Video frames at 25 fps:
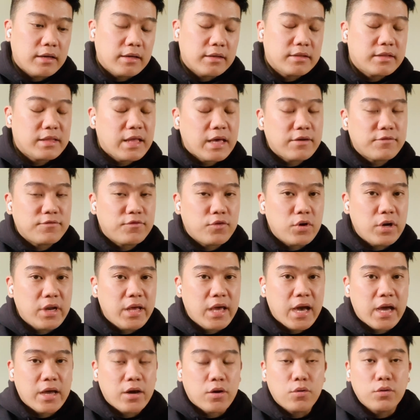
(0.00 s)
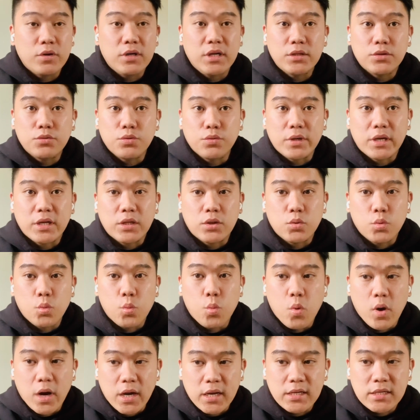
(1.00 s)
thankfully, I only took it
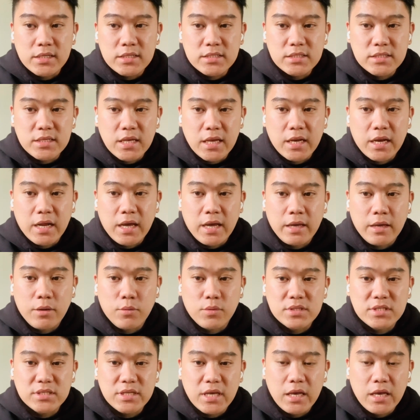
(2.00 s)
once and I was